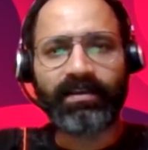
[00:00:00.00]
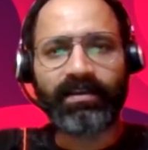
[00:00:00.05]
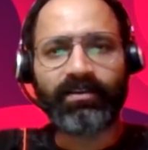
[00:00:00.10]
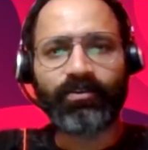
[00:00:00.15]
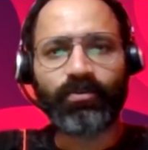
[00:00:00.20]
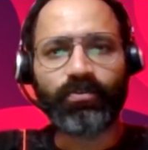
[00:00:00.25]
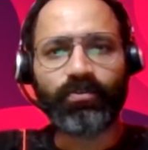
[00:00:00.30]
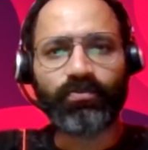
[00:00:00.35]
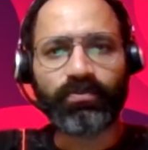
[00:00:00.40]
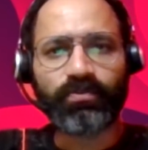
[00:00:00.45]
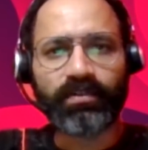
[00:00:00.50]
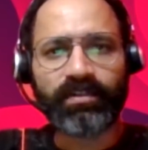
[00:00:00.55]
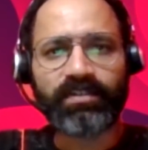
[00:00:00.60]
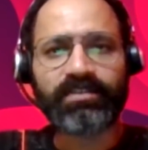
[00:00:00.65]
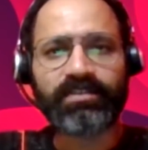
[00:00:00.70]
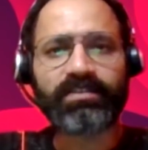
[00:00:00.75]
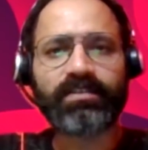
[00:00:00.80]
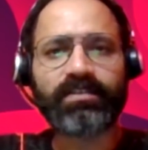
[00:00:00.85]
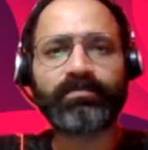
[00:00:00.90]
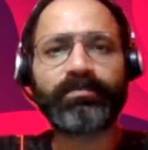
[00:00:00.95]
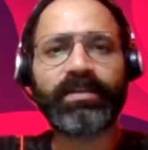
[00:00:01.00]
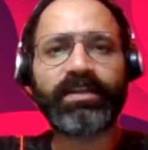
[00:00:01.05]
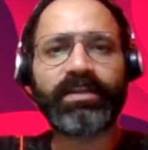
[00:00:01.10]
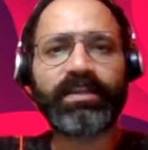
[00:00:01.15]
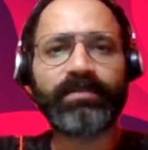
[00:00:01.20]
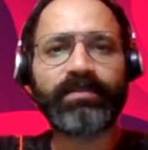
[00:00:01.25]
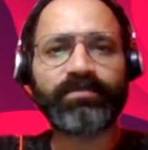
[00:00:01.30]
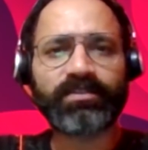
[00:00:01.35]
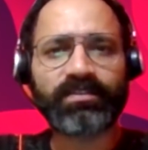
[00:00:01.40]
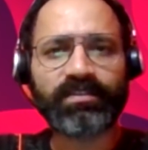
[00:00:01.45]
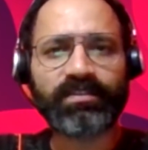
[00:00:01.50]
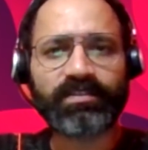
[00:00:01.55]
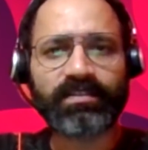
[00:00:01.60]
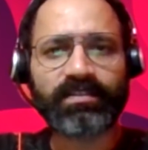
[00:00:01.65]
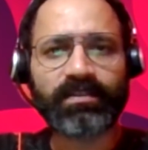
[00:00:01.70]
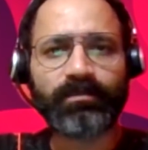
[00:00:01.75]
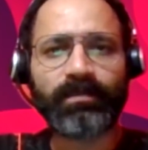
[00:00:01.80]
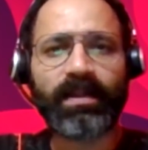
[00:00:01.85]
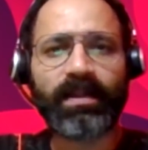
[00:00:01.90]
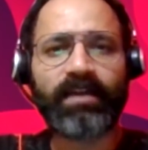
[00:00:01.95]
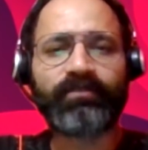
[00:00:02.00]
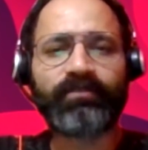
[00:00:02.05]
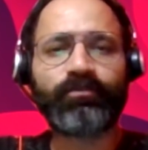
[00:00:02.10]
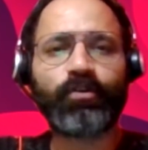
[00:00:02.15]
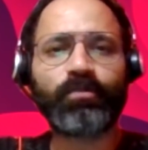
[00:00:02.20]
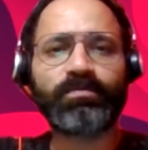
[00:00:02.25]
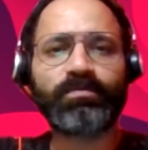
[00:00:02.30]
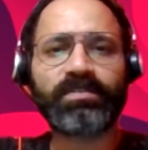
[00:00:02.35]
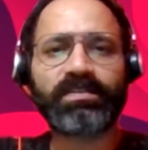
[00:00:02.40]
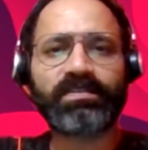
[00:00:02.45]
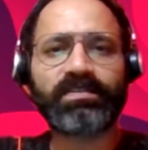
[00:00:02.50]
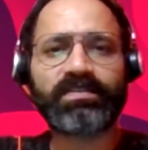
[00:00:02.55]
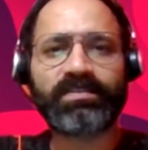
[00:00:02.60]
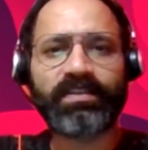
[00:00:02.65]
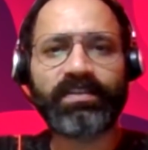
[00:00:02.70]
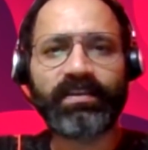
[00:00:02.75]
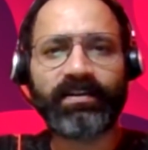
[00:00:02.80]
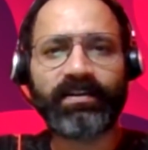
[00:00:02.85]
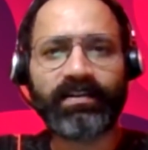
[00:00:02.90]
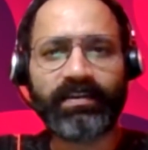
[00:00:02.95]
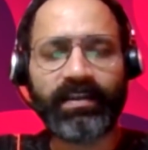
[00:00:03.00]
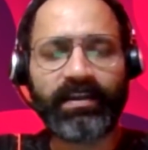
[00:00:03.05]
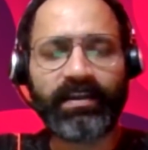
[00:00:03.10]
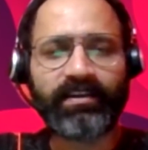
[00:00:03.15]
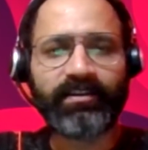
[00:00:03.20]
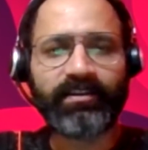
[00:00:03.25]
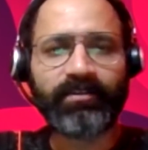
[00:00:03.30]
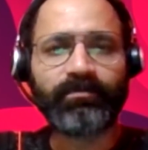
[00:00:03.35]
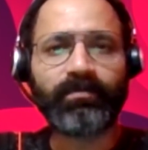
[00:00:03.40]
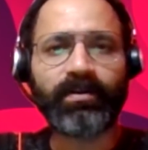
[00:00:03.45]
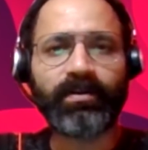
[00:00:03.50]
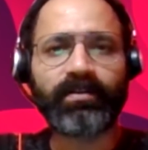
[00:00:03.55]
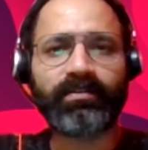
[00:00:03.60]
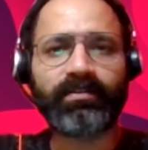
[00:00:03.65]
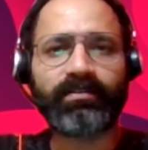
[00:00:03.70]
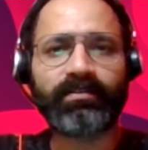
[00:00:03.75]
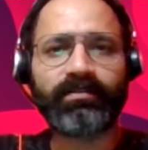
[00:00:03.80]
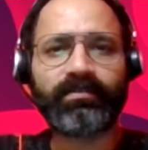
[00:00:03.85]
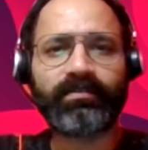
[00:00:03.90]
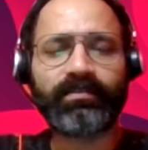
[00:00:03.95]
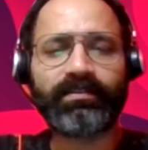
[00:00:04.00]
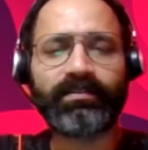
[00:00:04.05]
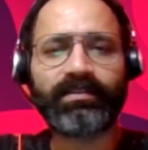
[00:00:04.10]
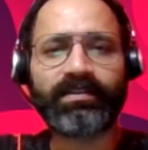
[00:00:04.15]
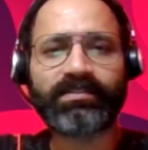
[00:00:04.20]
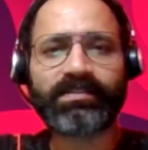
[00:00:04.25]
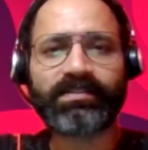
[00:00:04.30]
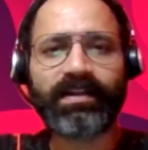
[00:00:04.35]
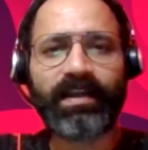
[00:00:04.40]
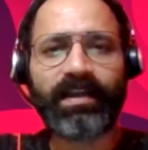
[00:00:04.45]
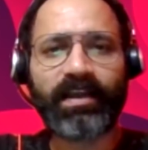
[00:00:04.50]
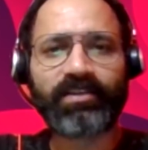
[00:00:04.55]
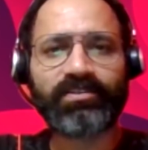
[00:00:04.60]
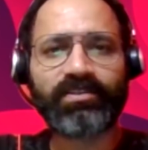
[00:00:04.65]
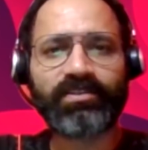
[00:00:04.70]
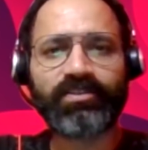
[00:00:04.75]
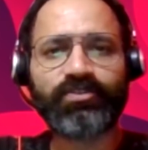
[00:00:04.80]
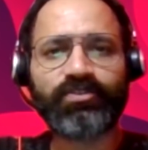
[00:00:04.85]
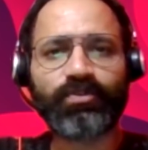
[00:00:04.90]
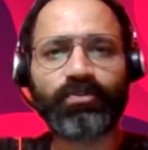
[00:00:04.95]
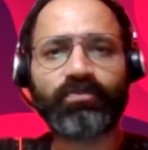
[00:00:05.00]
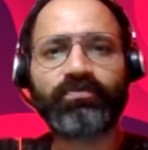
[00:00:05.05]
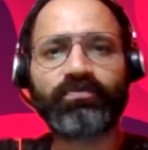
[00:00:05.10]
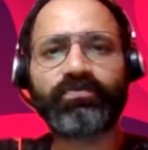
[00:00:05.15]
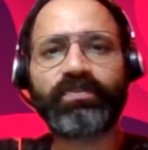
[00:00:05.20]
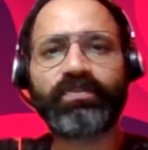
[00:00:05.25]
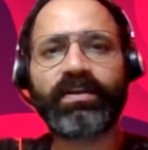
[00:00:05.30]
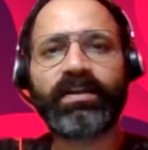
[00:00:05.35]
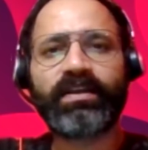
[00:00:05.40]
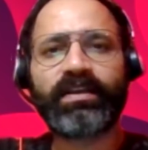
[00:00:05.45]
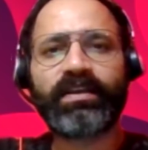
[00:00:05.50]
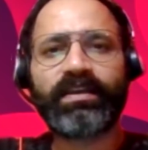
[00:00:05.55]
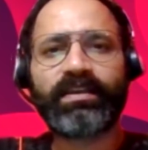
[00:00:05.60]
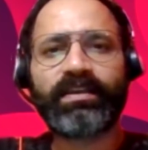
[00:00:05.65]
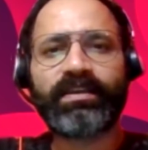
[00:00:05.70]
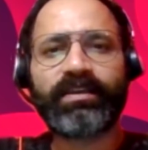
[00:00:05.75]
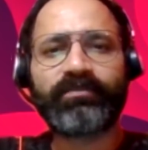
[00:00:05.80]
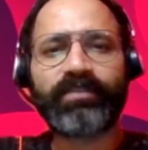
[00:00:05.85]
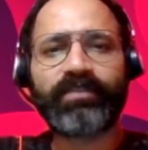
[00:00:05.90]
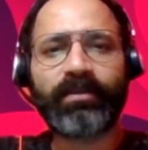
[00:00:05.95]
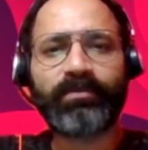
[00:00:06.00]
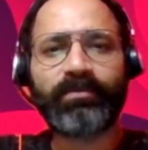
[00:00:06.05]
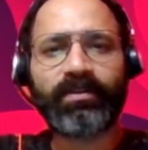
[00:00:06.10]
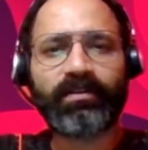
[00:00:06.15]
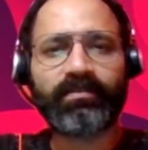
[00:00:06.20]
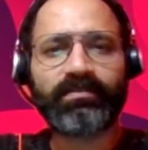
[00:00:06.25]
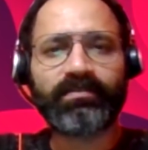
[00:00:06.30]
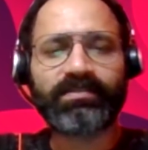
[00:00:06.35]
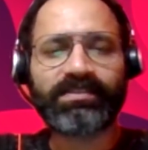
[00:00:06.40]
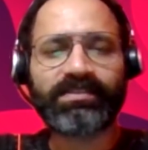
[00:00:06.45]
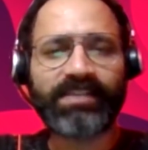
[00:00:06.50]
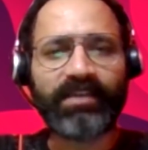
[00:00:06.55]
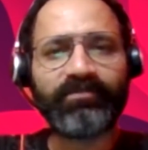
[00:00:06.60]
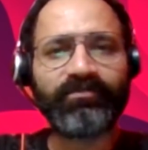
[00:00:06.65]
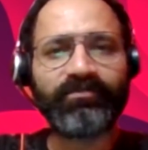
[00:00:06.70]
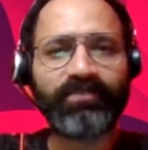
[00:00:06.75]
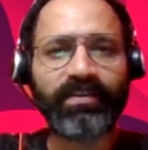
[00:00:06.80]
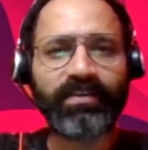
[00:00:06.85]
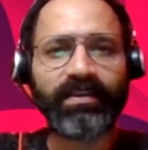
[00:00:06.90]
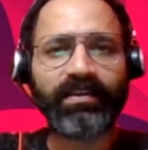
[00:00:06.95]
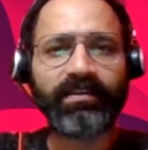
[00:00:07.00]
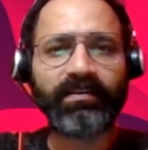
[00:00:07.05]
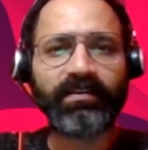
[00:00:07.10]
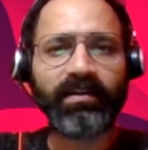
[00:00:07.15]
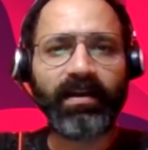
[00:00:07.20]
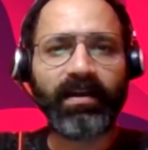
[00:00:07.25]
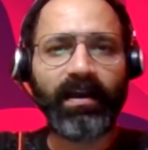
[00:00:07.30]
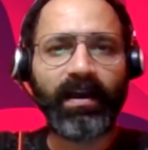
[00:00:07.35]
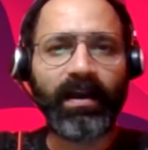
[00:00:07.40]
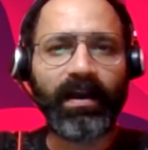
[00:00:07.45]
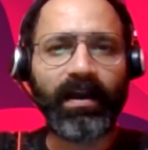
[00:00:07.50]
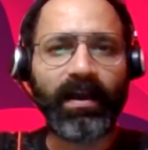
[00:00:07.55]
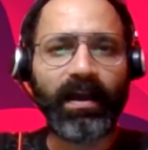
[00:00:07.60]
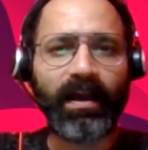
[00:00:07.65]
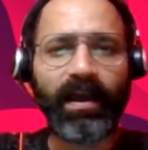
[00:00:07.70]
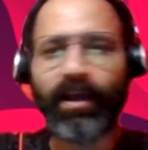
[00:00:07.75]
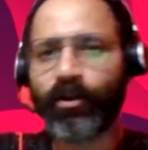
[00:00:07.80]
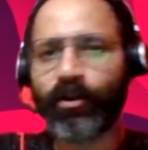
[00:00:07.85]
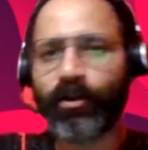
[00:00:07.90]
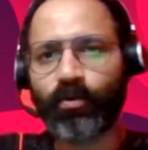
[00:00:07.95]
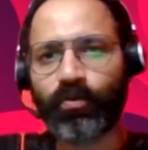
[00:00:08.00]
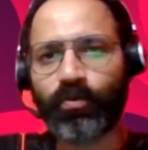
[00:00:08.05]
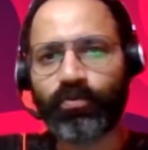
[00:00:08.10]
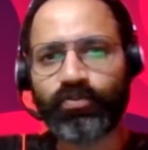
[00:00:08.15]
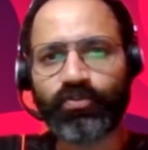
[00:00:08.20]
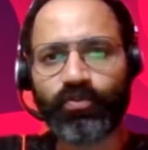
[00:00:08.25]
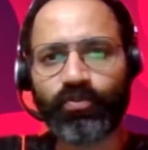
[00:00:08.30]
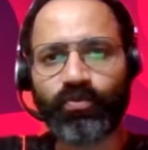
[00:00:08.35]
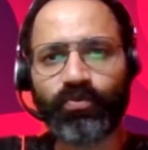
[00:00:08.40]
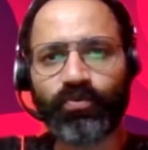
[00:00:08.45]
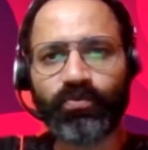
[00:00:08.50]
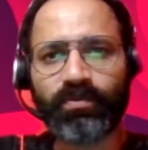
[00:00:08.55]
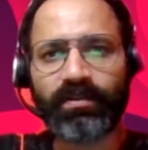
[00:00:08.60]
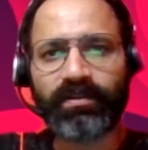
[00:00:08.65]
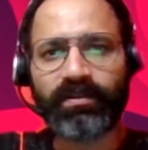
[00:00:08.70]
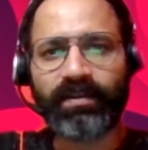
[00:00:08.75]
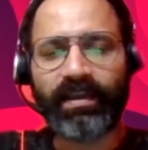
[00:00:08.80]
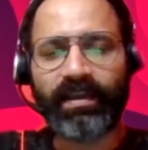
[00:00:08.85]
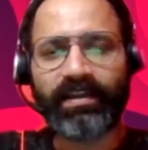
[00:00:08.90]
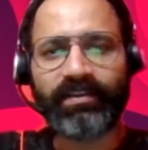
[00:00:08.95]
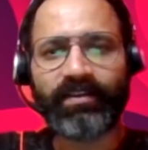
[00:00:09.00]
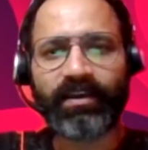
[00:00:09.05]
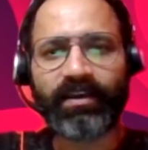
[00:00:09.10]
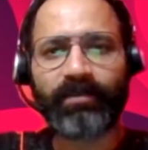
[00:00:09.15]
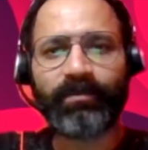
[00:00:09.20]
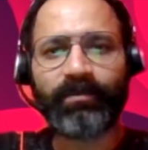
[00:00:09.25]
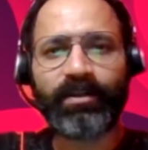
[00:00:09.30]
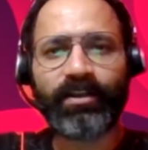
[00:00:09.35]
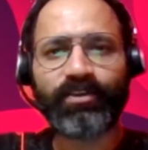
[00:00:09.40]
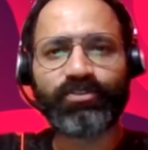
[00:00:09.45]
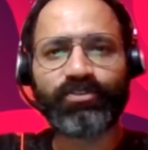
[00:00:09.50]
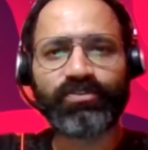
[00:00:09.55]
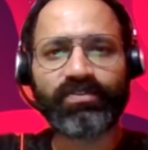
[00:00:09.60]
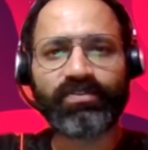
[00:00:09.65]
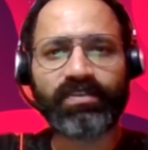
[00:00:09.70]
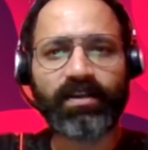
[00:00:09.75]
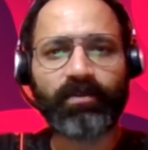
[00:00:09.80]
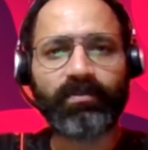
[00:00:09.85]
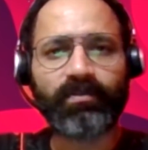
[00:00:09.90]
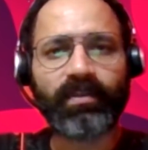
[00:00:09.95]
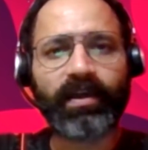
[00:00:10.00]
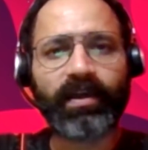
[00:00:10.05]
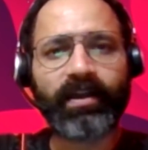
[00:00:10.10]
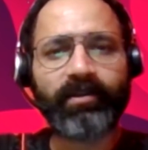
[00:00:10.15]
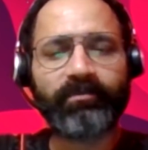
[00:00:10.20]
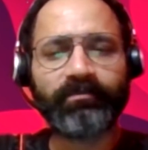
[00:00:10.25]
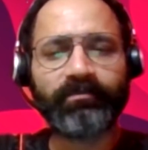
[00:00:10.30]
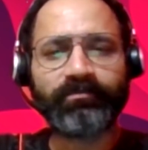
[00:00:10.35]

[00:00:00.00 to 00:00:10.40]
go through the digital mediums and digital platforms and stay connected, but does that actually sort of give them the same feeling? I don't know. So any recommendations around that?